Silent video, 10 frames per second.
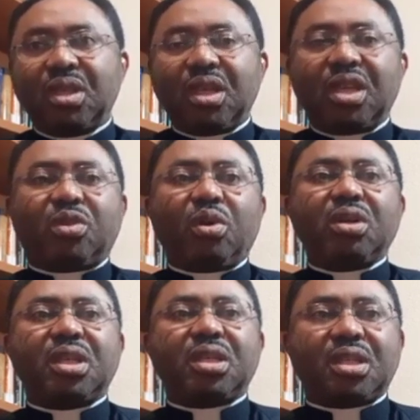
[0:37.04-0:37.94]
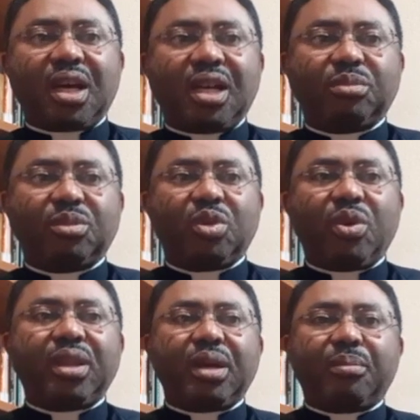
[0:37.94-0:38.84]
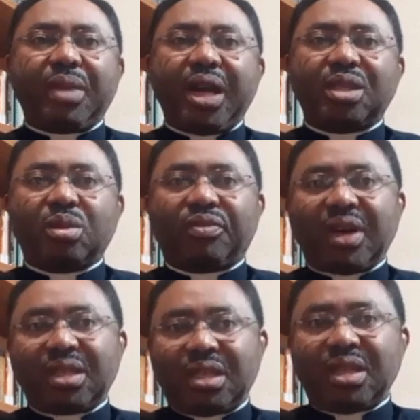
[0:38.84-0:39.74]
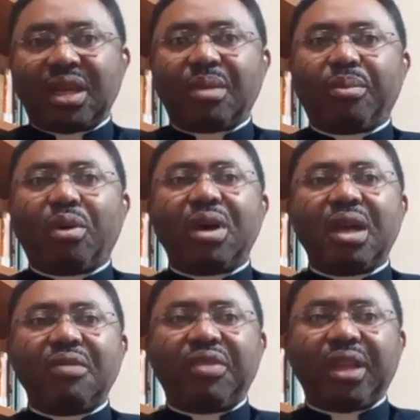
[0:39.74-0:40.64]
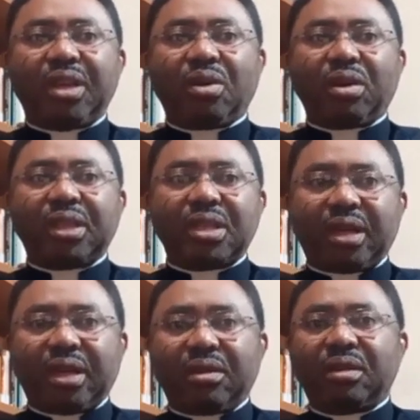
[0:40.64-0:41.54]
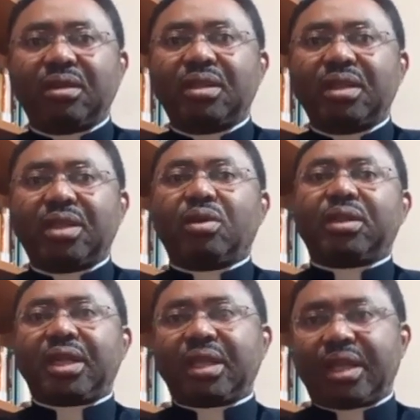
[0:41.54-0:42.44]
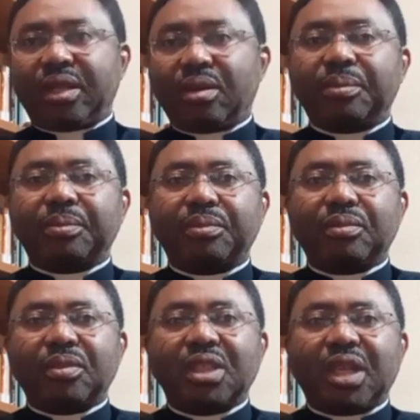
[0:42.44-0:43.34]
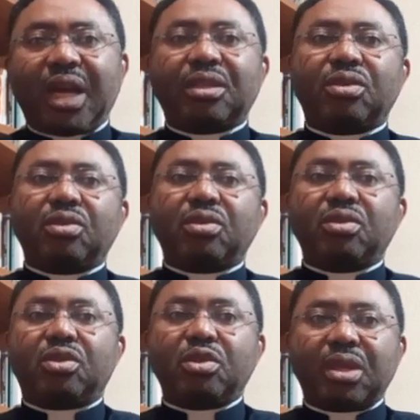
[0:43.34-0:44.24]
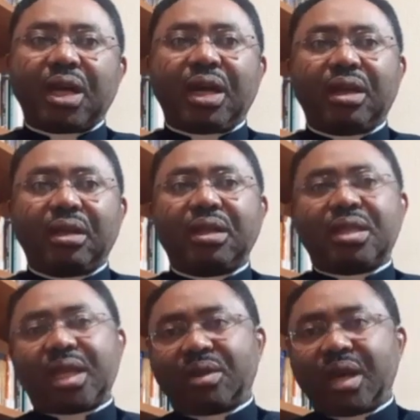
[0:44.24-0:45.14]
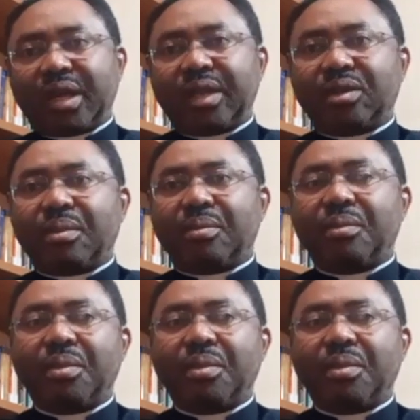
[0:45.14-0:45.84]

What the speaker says: It was a time when the might of Assyria bore heavily on Israel, the northern kingdom, and Judah, the southern kingdom.